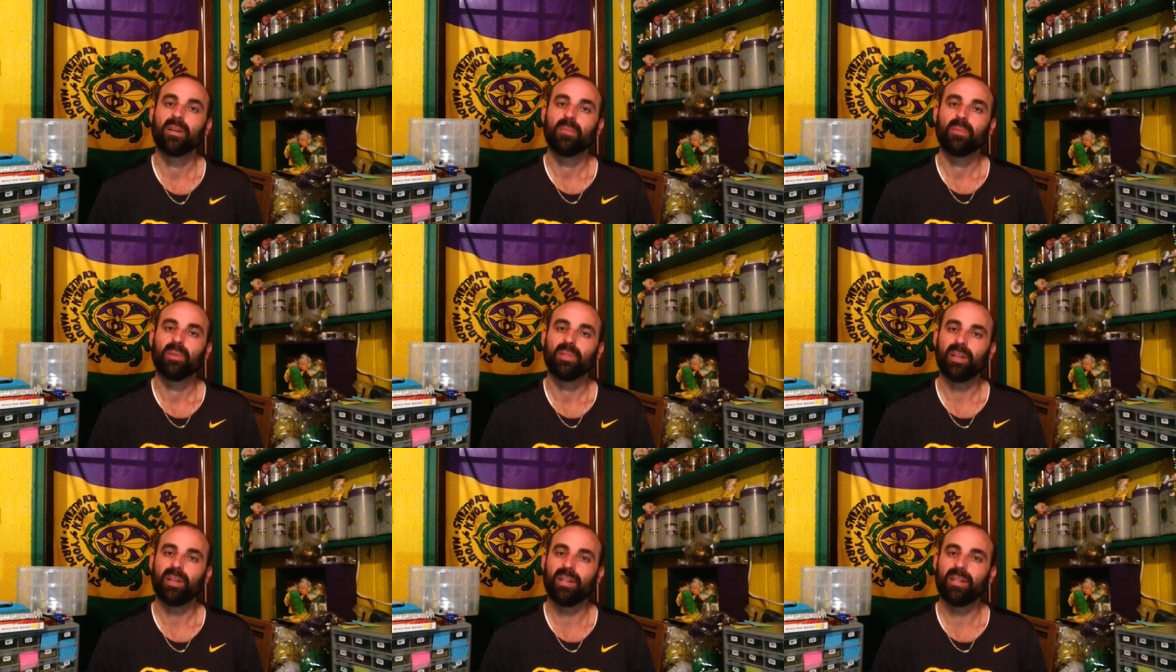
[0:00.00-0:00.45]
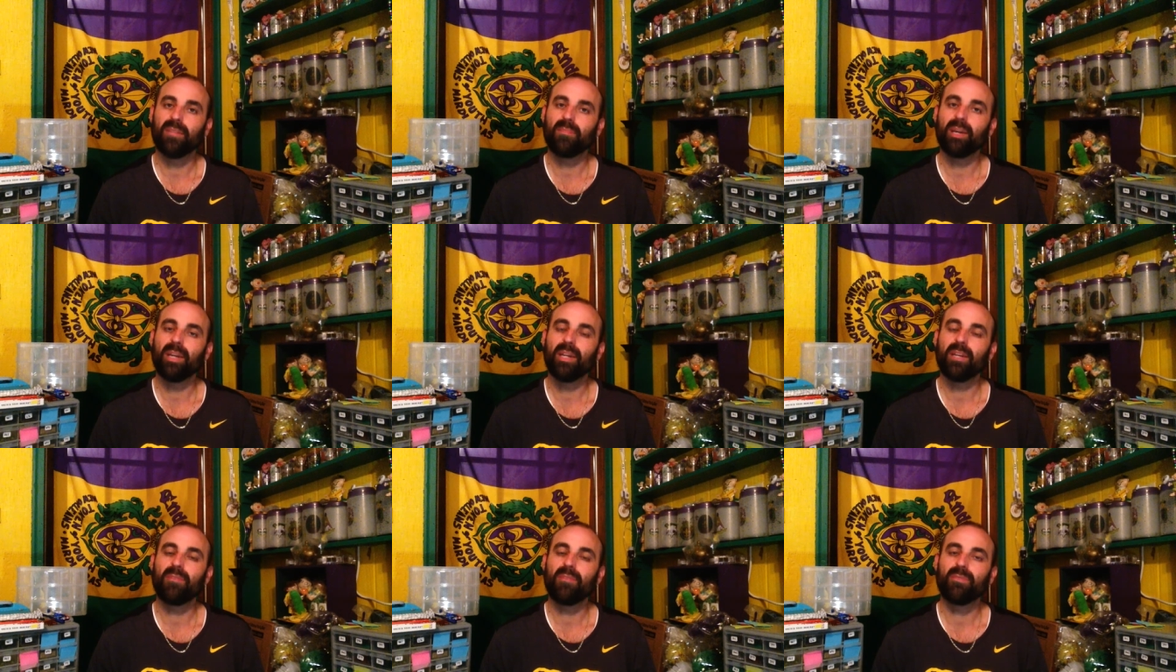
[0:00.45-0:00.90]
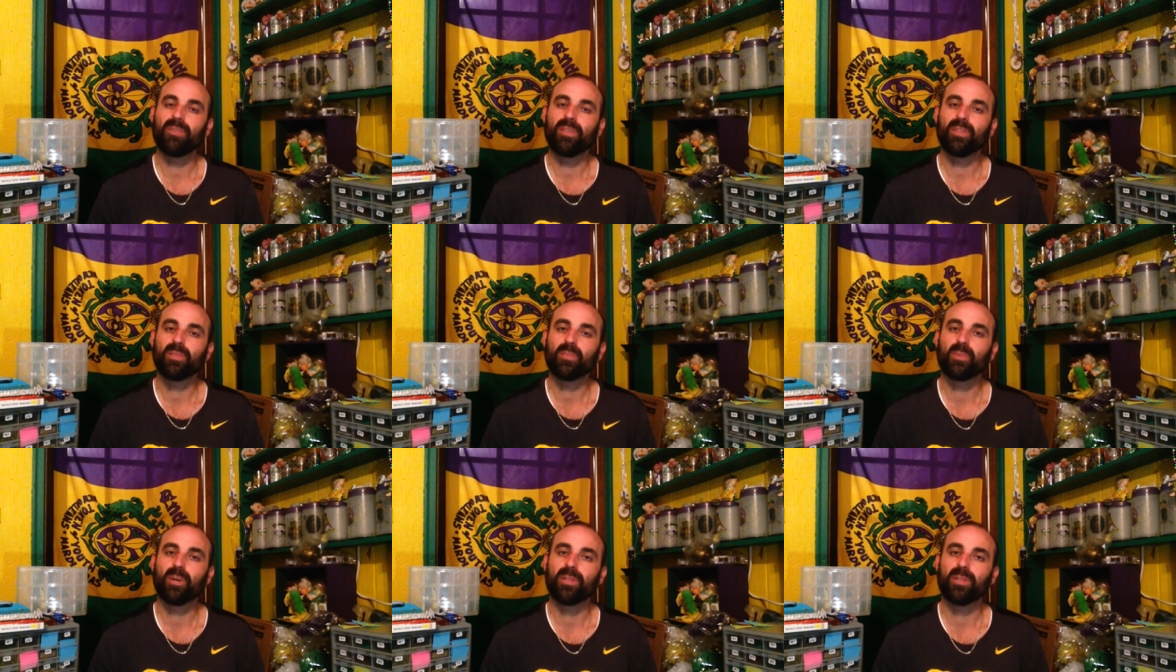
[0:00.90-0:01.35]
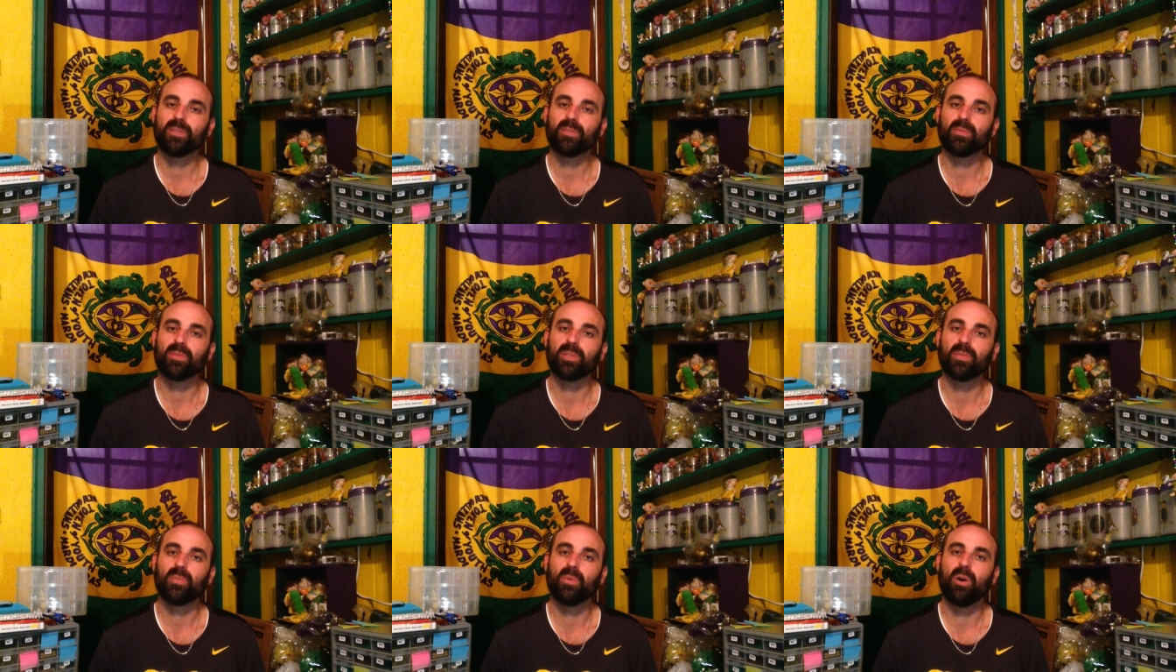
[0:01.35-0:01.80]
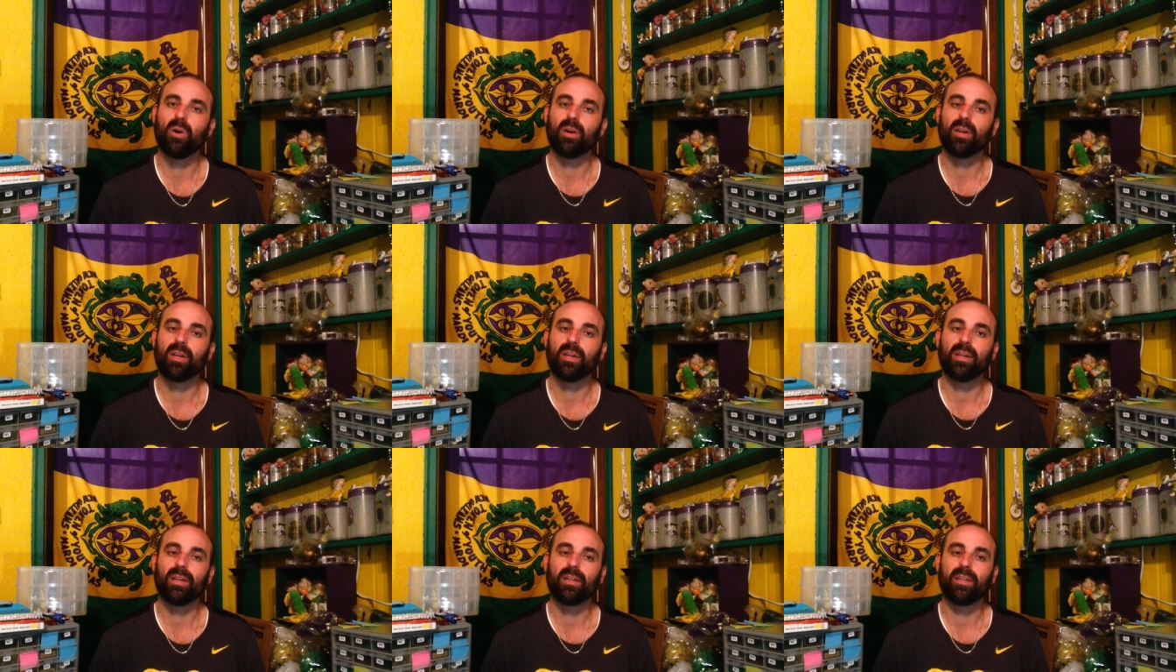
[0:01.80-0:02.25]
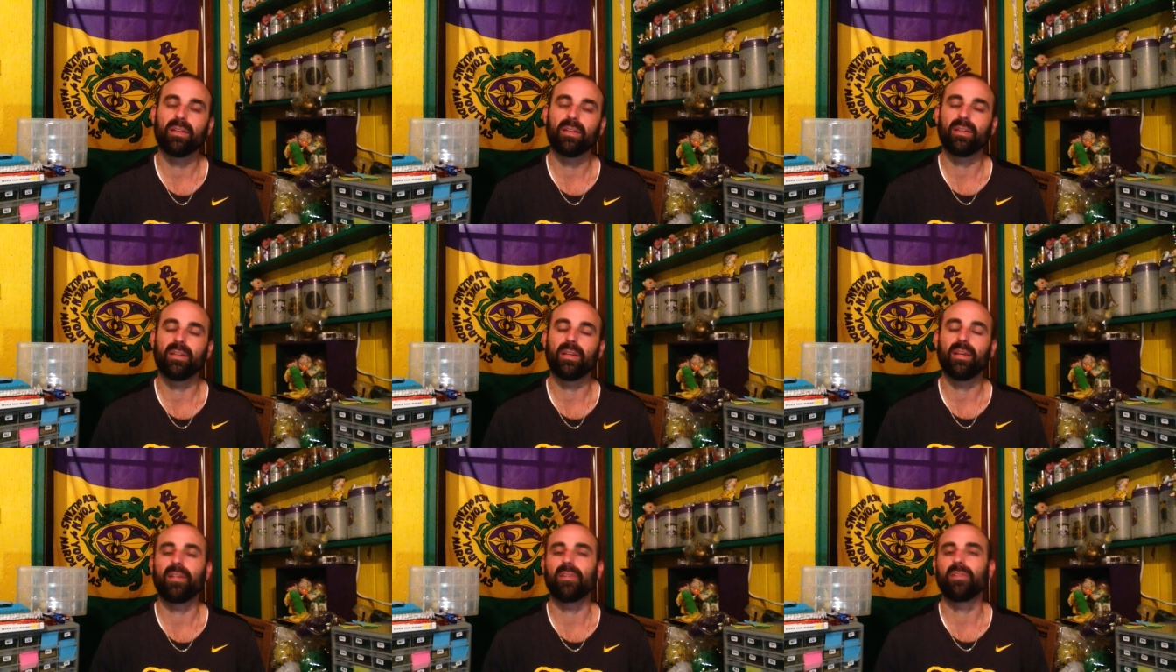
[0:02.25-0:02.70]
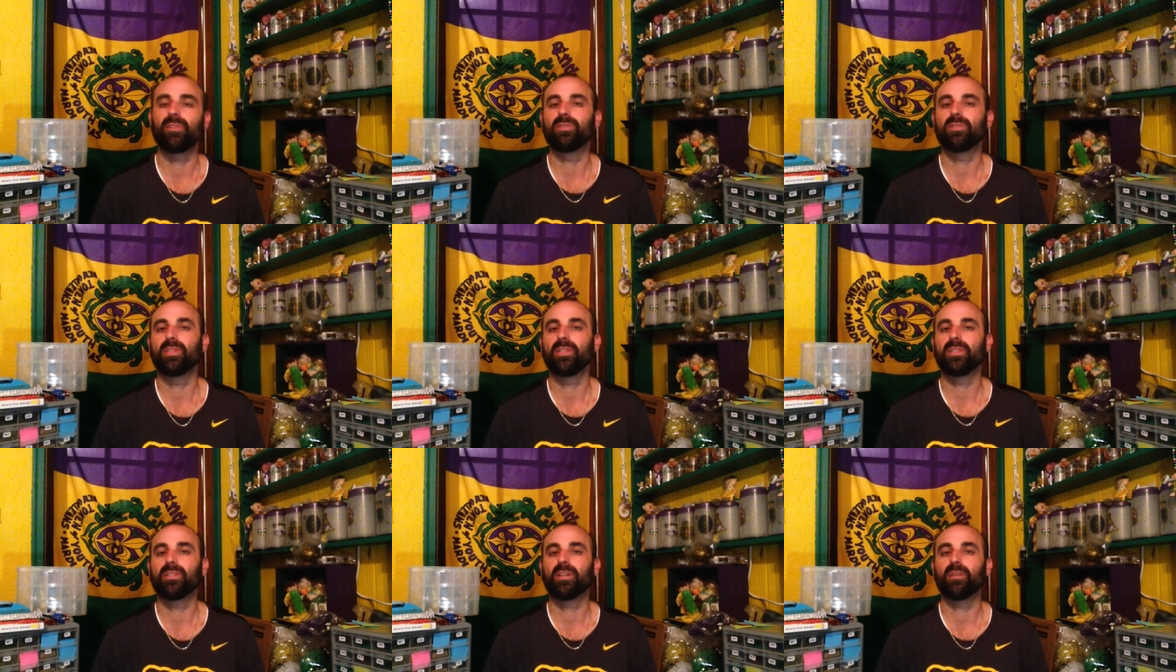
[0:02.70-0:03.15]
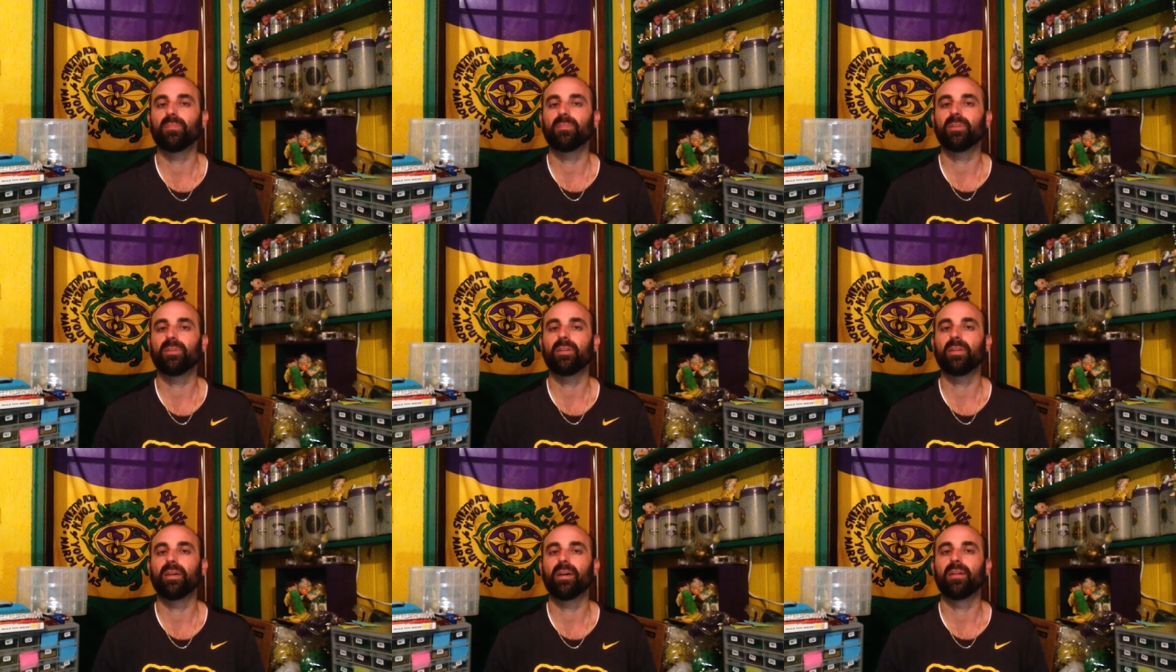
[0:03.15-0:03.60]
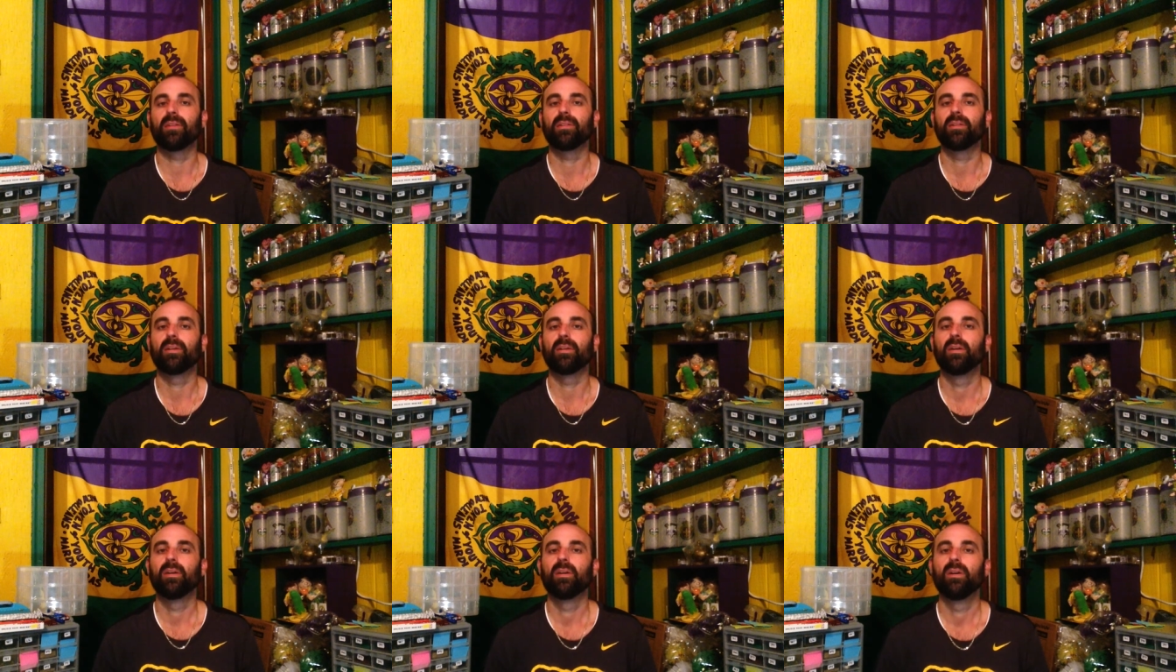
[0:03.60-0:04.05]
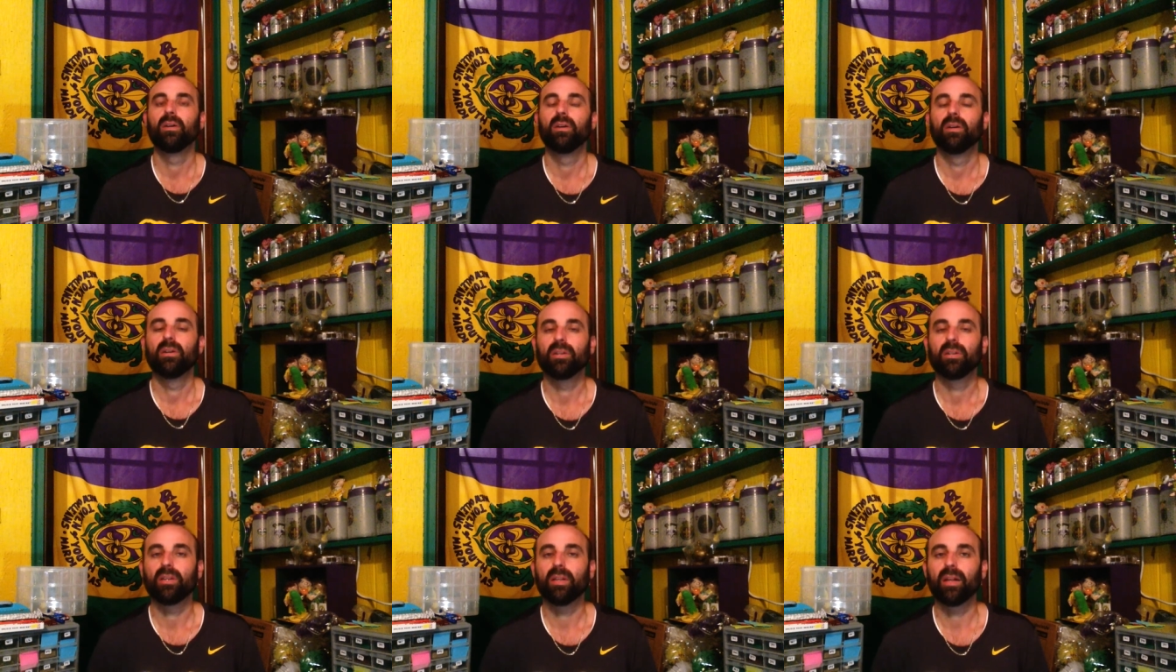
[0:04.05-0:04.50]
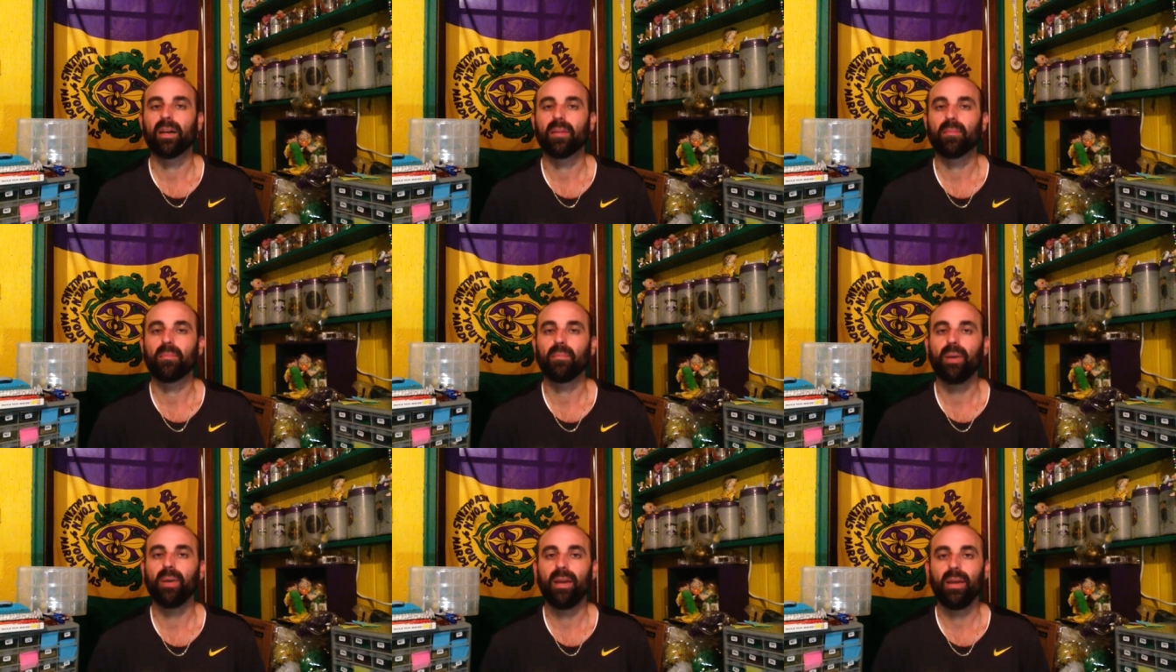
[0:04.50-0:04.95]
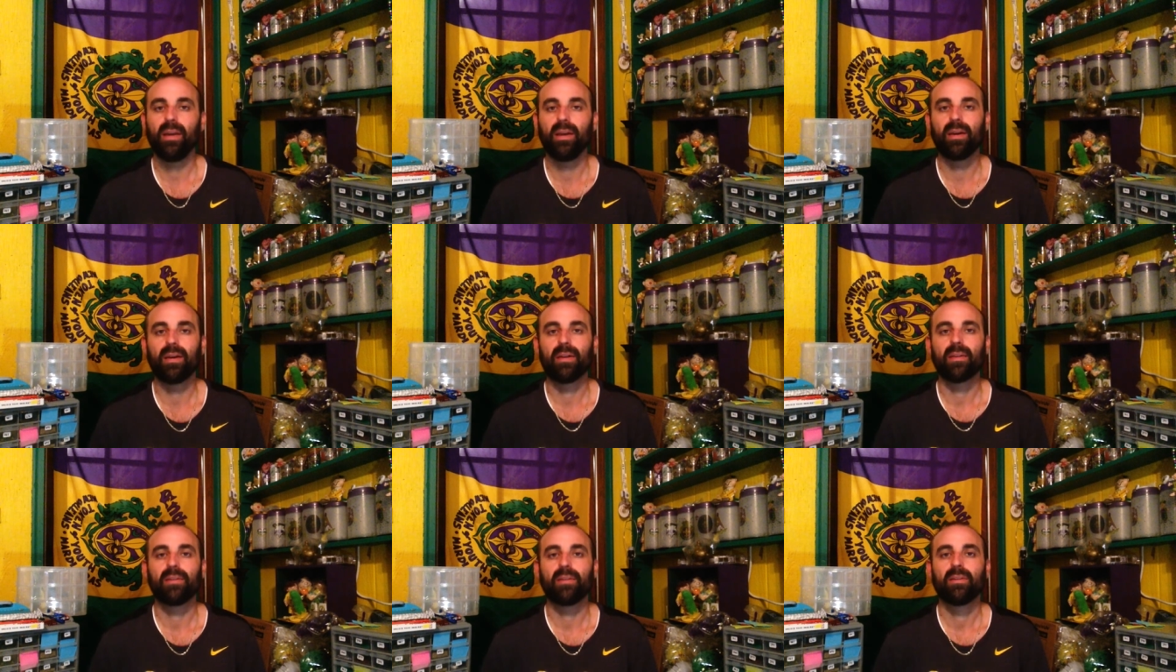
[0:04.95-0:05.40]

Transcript: but doesn't it make you feel special when you walk in and, and you see something that you're like, man,